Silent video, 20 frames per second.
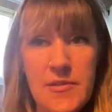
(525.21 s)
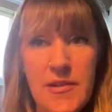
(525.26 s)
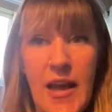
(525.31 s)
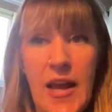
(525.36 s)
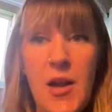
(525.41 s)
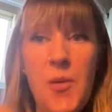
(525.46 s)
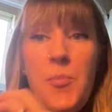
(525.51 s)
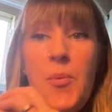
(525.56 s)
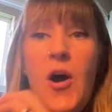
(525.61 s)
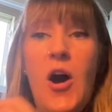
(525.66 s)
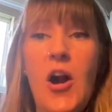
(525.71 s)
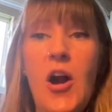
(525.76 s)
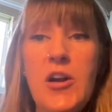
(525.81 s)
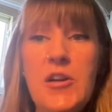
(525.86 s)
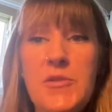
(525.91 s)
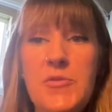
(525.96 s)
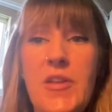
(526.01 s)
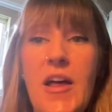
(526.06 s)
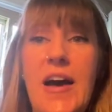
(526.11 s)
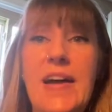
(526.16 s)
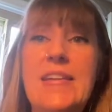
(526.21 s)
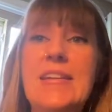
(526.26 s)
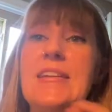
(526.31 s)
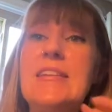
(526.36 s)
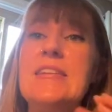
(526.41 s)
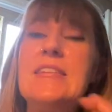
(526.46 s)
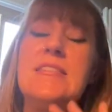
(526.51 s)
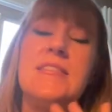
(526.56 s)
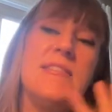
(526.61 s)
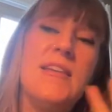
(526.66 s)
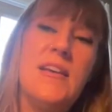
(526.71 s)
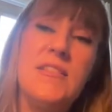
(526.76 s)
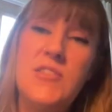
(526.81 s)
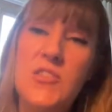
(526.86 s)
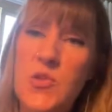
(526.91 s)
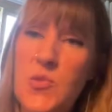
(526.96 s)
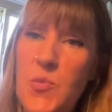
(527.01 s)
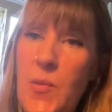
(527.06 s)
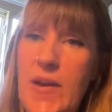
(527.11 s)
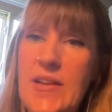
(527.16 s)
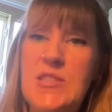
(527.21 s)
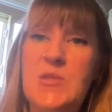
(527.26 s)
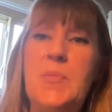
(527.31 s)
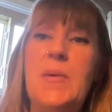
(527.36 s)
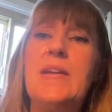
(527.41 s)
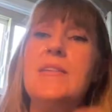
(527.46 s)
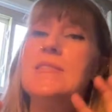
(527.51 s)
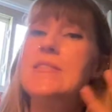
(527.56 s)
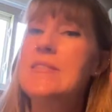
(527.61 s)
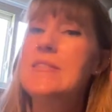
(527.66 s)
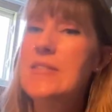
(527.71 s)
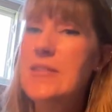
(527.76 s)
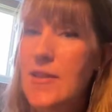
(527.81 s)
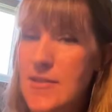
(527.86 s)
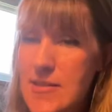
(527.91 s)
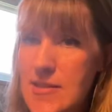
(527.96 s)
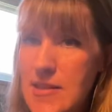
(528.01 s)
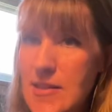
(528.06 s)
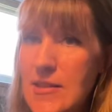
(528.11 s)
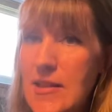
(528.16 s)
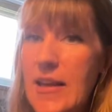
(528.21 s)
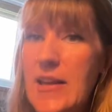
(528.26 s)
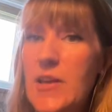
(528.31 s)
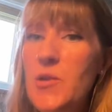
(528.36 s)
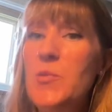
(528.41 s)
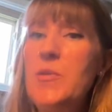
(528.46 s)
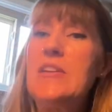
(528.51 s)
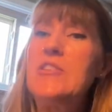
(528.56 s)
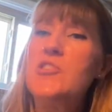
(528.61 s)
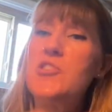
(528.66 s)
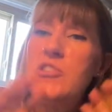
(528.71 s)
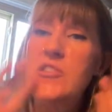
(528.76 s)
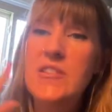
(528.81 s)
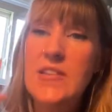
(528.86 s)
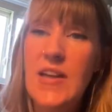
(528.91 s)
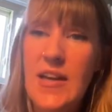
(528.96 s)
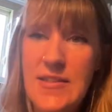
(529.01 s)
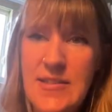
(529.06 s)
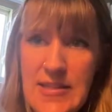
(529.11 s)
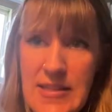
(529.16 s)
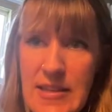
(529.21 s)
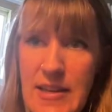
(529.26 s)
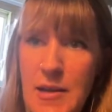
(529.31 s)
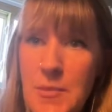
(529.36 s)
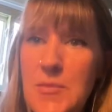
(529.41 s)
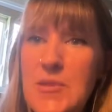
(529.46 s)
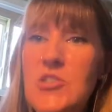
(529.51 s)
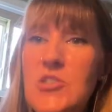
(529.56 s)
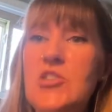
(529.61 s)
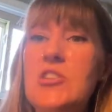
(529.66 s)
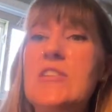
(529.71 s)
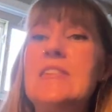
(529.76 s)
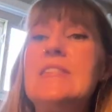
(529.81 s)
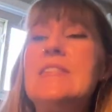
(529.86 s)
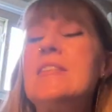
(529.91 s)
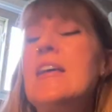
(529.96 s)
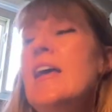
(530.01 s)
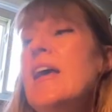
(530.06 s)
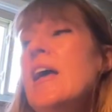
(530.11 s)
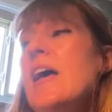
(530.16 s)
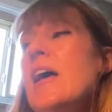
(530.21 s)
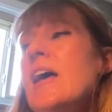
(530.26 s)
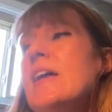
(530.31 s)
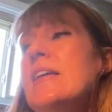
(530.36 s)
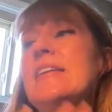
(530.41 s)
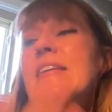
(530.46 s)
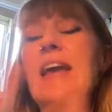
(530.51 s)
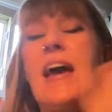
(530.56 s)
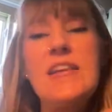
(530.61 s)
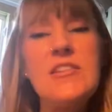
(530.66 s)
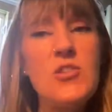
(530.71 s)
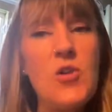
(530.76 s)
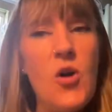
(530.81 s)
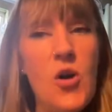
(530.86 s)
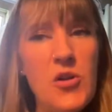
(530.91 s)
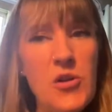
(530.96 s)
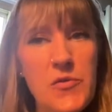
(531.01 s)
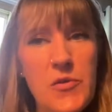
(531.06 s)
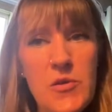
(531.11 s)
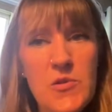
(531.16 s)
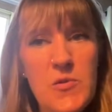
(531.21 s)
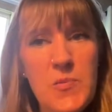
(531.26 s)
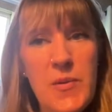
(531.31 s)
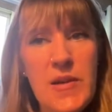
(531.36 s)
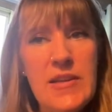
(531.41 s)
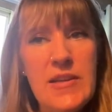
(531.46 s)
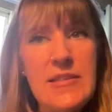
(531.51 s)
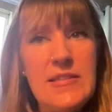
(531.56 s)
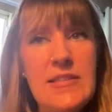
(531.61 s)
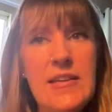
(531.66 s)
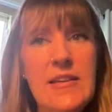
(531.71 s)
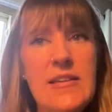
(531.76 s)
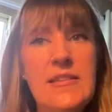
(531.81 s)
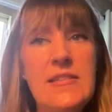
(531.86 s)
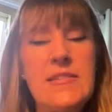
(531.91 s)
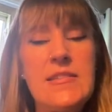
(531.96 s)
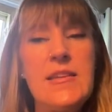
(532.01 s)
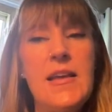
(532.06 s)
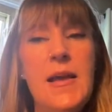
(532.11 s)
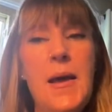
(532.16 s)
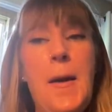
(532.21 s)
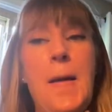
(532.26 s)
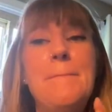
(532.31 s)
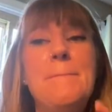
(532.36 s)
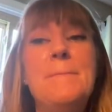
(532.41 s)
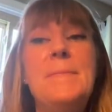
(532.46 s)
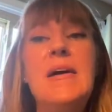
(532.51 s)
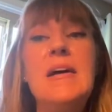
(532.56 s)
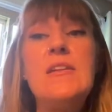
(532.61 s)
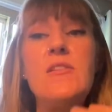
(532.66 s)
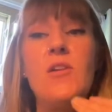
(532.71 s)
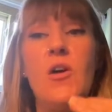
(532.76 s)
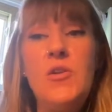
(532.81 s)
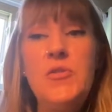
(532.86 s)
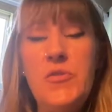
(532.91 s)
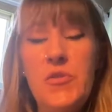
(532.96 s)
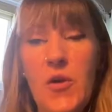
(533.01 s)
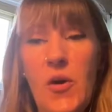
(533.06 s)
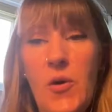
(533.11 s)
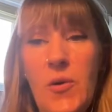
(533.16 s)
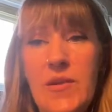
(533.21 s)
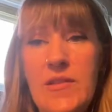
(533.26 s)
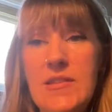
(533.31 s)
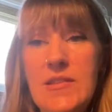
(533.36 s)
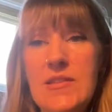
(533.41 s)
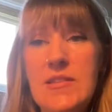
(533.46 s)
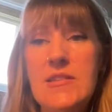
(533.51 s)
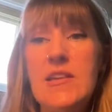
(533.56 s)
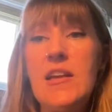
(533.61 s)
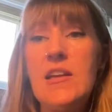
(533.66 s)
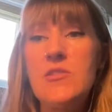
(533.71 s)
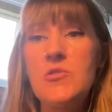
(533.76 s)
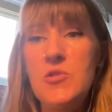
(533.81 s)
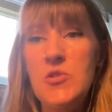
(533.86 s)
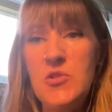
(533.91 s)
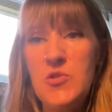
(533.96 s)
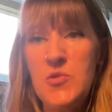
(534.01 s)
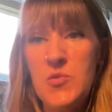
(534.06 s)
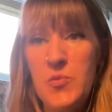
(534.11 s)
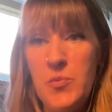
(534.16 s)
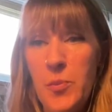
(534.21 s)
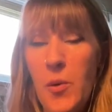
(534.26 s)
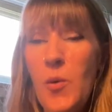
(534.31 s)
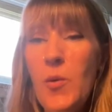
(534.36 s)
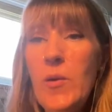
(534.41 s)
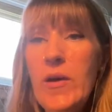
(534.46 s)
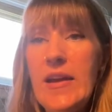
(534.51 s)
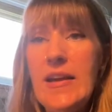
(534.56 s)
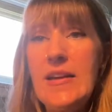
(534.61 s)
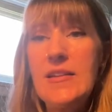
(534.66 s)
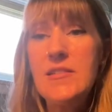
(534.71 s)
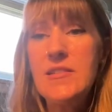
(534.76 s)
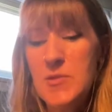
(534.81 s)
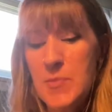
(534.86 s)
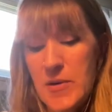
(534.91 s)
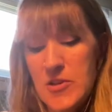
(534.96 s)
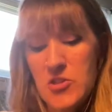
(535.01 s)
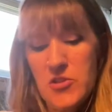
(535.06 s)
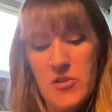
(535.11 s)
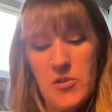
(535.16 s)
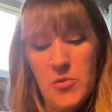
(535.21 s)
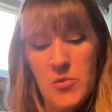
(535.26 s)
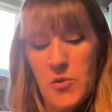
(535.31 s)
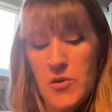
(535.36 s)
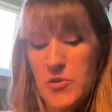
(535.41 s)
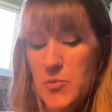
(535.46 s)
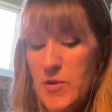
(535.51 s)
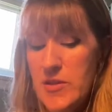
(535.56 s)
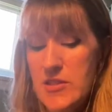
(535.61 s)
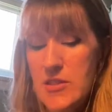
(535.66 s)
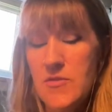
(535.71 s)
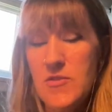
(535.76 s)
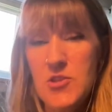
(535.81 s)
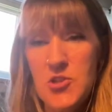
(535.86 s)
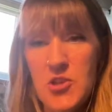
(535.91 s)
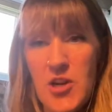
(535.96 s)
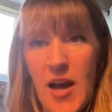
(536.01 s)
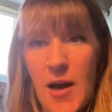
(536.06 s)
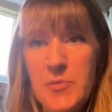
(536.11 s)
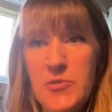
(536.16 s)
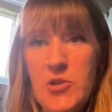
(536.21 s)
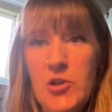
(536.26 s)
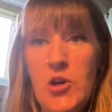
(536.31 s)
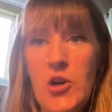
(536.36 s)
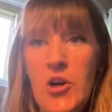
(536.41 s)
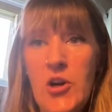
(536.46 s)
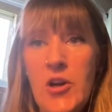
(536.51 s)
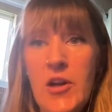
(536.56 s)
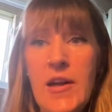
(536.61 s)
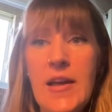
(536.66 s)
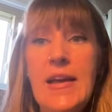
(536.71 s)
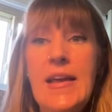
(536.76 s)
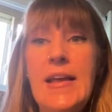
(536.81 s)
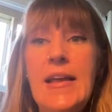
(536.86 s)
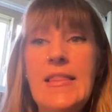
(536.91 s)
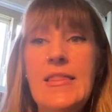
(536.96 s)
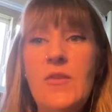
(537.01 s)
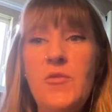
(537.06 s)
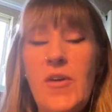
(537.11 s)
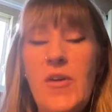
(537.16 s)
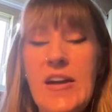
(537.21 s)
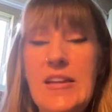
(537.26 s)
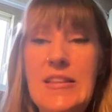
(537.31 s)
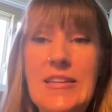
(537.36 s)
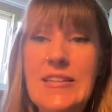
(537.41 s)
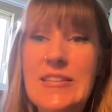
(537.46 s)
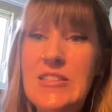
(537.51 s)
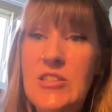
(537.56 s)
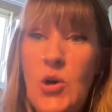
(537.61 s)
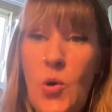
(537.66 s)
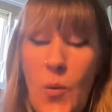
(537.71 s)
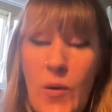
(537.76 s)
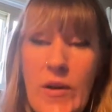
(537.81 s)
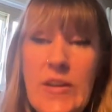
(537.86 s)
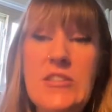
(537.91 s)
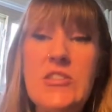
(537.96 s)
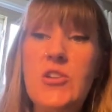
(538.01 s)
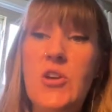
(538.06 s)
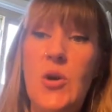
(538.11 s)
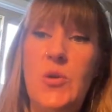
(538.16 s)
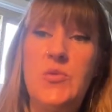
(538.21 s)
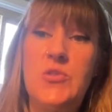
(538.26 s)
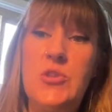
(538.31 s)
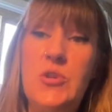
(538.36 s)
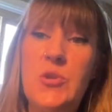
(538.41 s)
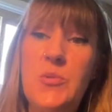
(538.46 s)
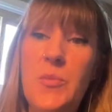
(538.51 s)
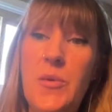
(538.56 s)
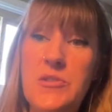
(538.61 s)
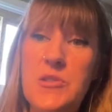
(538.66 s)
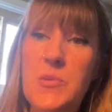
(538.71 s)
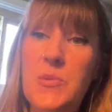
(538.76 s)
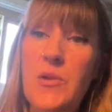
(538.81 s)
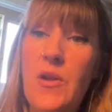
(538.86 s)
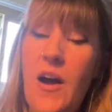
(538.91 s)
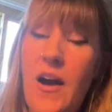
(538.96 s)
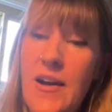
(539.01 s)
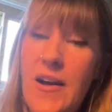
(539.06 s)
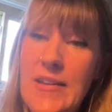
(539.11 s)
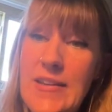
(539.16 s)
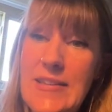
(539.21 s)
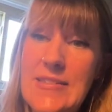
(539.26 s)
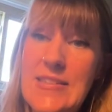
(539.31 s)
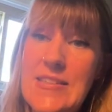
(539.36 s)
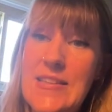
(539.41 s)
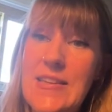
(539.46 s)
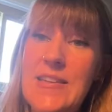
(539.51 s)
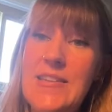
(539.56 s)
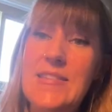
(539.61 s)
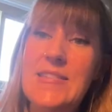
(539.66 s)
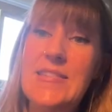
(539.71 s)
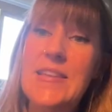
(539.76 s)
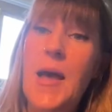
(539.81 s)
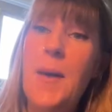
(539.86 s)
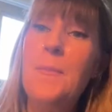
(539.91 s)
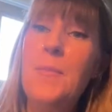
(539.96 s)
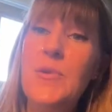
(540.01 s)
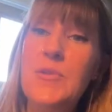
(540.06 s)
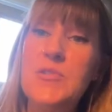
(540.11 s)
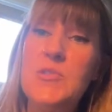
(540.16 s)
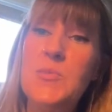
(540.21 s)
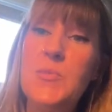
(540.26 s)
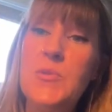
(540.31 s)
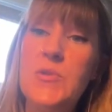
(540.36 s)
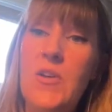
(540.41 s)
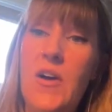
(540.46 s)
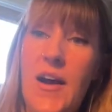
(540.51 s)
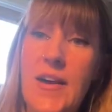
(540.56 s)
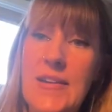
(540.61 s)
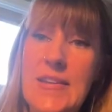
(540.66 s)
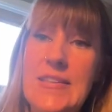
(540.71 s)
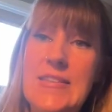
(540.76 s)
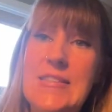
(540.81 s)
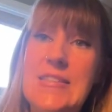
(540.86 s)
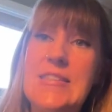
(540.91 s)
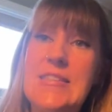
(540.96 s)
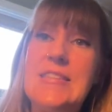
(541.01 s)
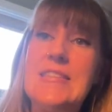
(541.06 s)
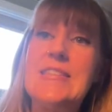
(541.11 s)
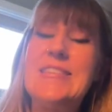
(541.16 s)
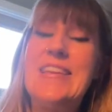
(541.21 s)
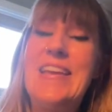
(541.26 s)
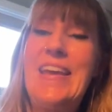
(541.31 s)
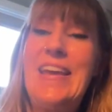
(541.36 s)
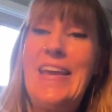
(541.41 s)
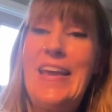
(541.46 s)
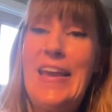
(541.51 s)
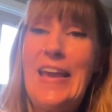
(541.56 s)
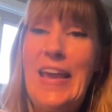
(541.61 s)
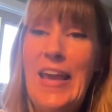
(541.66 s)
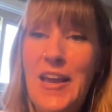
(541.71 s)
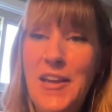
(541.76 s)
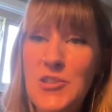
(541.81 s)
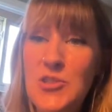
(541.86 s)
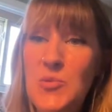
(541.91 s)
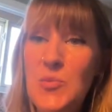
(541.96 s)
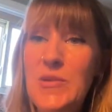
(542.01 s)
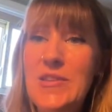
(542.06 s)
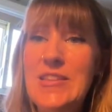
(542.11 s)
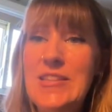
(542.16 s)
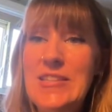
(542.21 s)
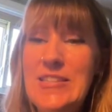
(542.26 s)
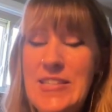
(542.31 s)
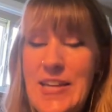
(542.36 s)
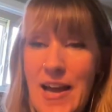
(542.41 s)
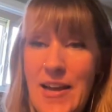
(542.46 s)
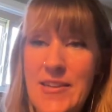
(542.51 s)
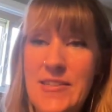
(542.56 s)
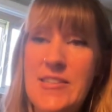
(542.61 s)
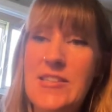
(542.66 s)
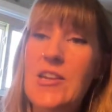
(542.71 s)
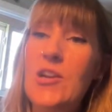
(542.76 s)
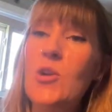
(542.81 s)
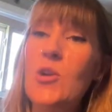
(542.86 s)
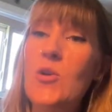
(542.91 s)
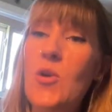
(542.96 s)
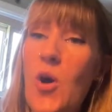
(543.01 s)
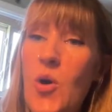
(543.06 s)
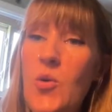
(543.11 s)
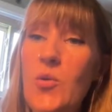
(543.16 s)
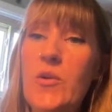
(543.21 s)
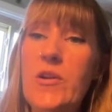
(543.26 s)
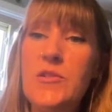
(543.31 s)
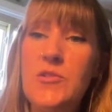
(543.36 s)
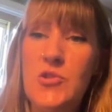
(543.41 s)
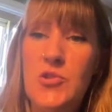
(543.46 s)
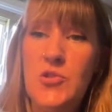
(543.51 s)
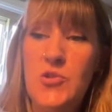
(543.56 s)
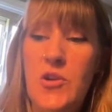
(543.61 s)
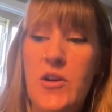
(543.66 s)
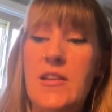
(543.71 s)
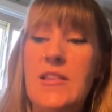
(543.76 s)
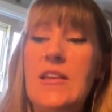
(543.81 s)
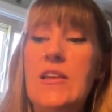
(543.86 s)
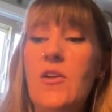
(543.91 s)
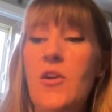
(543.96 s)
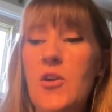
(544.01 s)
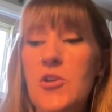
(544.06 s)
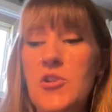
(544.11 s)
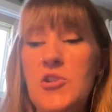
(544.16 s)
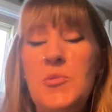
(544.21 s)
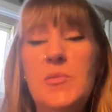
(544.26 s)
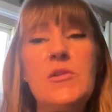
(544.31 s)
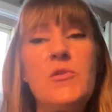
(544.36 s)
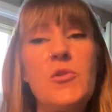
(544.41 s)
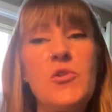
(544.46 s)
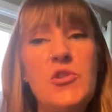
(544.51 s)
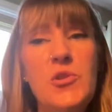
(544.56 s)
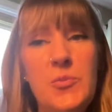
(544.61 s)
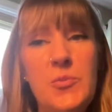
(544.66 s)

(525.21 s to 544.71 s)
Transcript: And a part of that is, yes, the white space, yes, the language, yes, the images, yes, all of those pieces, but also, and this is Andrew's point, especially throughout the rest of the chapter, the fact that it's going to go to multiple audiences, and multiple audiences engage with the text and co-construct the argument or the